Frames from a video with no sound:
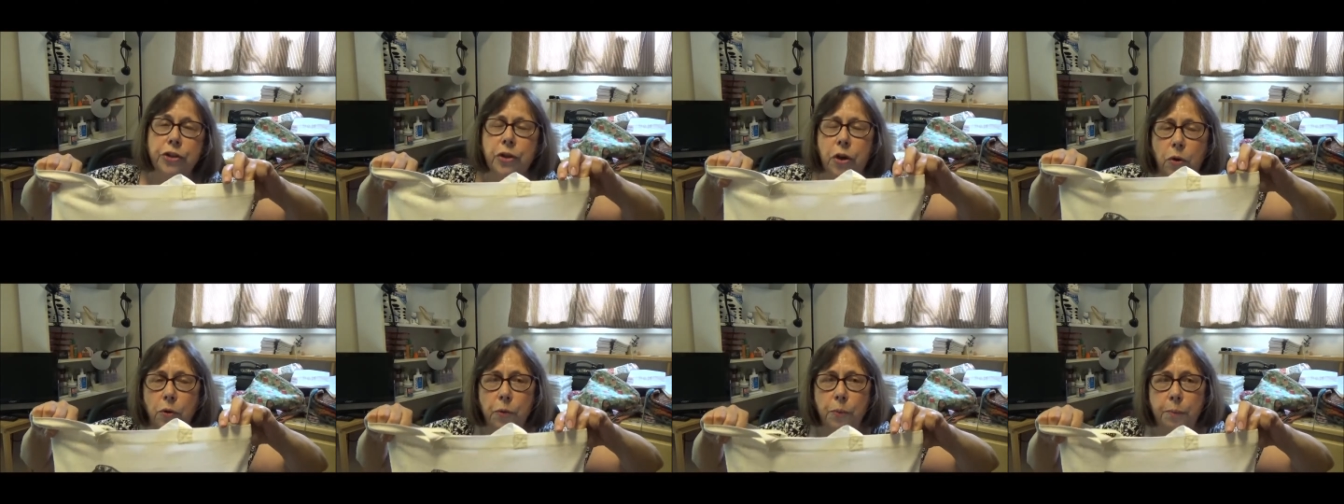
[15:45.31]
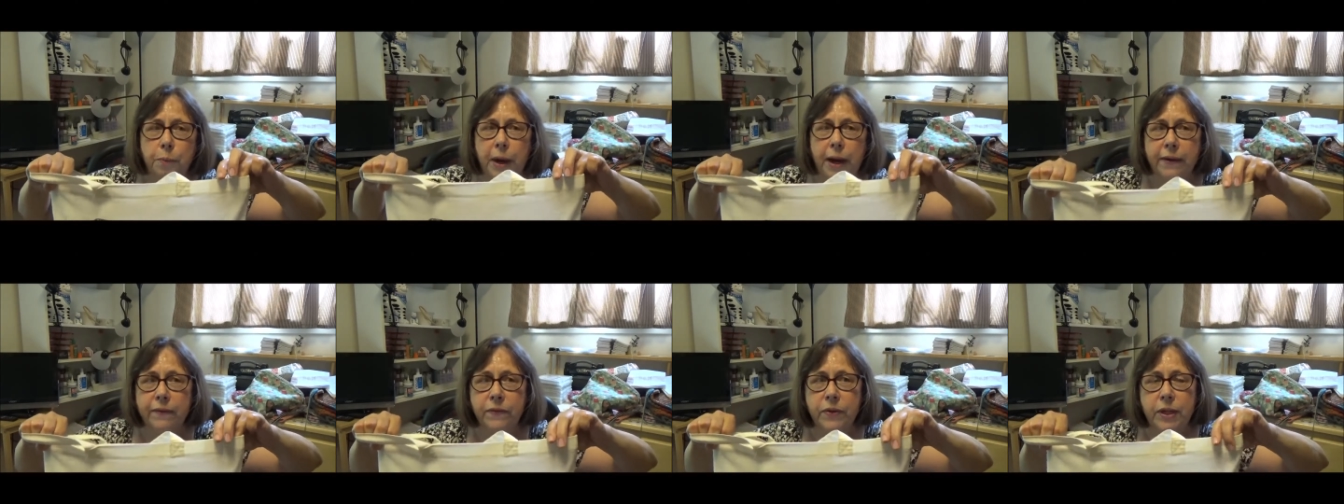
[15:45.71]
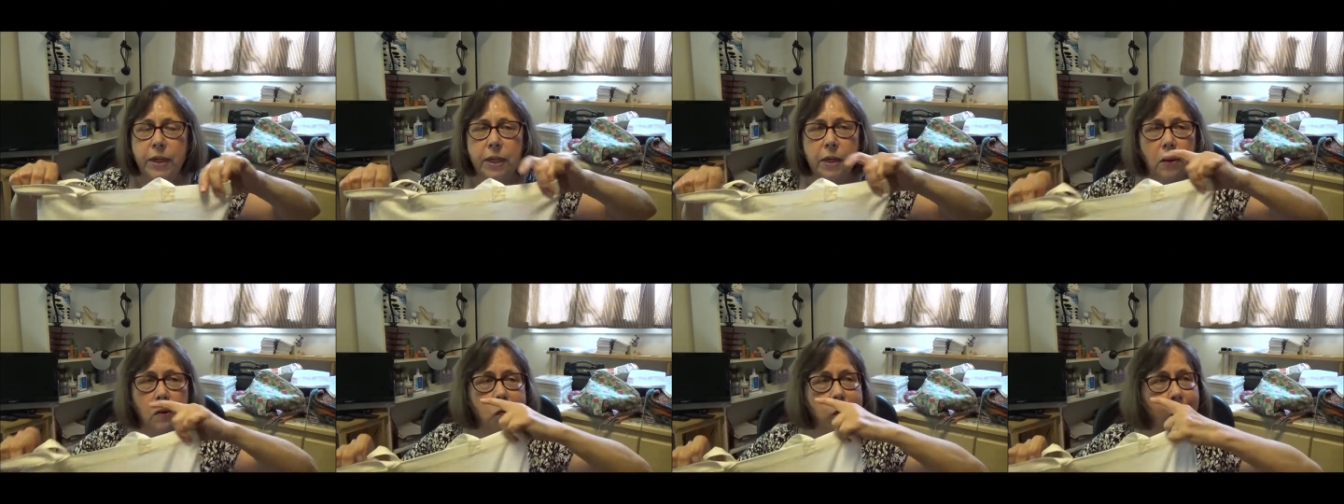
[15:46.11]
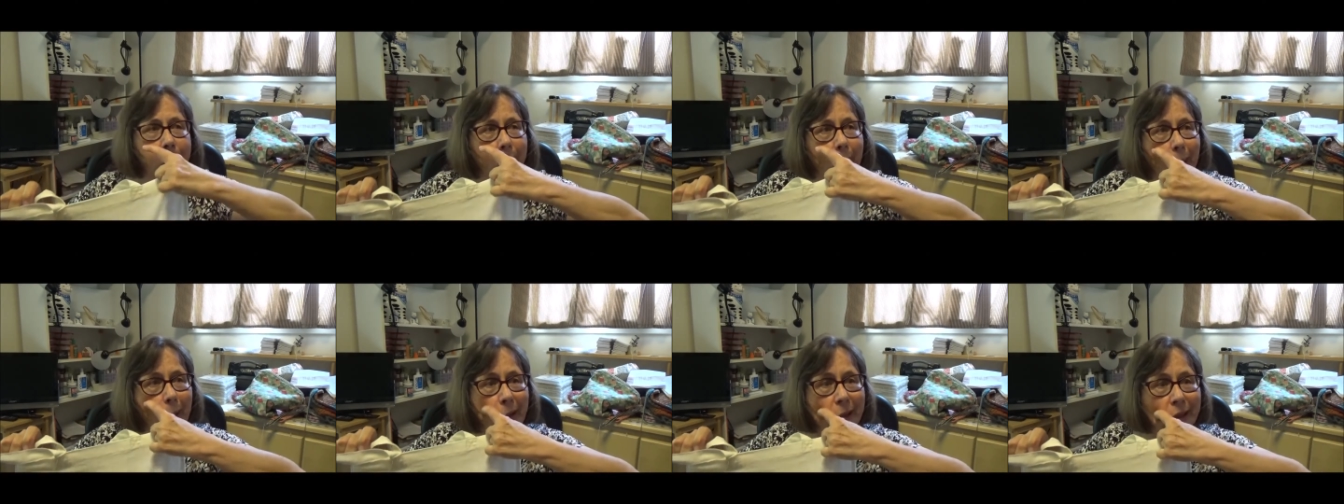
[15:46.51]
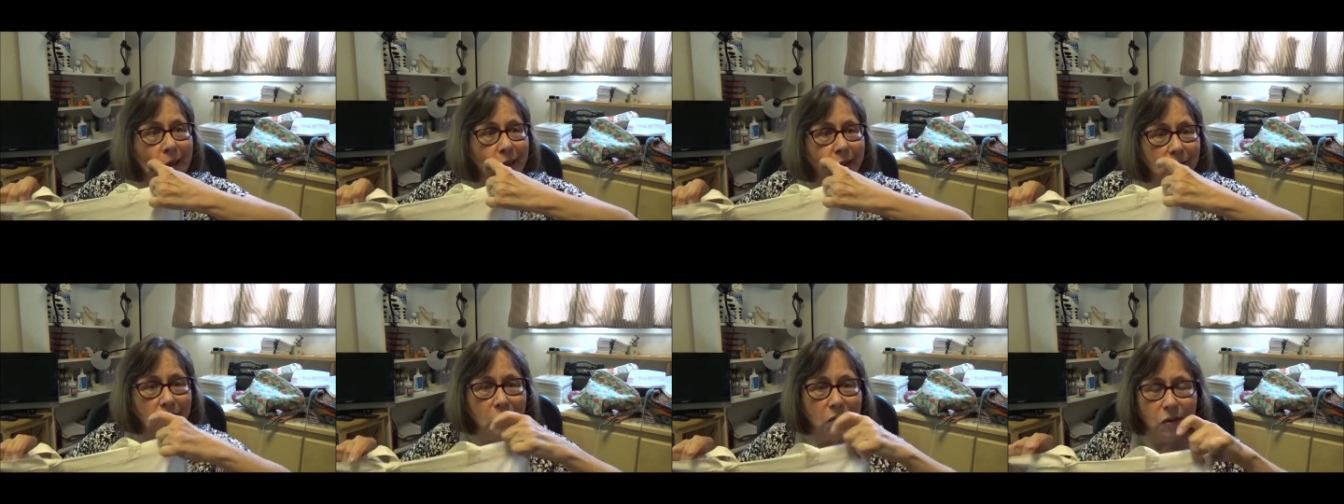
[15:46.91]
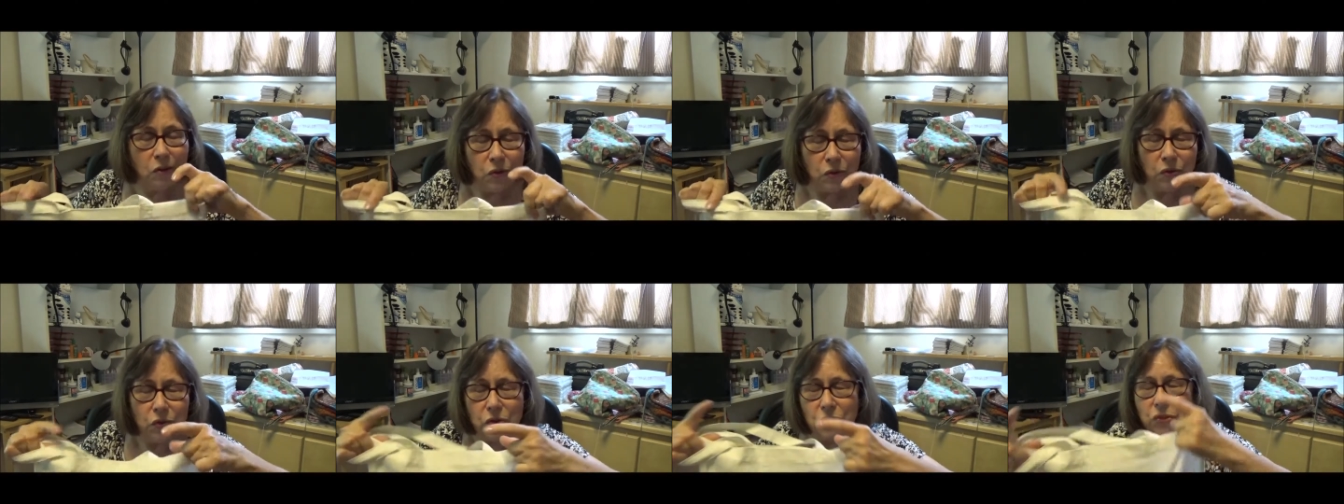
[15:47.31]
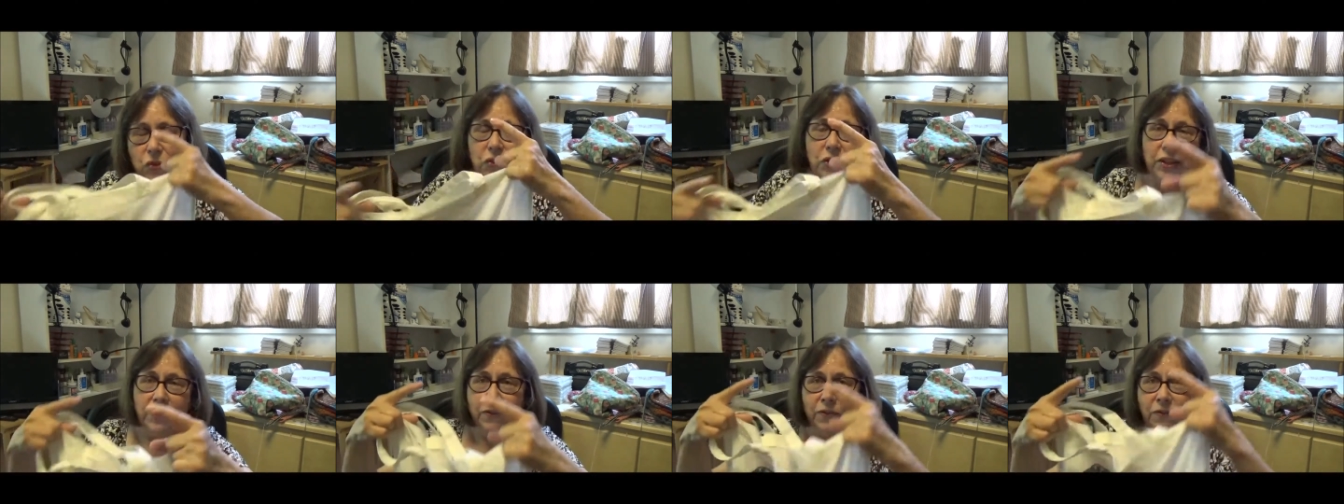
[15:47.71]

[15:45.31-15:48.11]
So my videos are always usually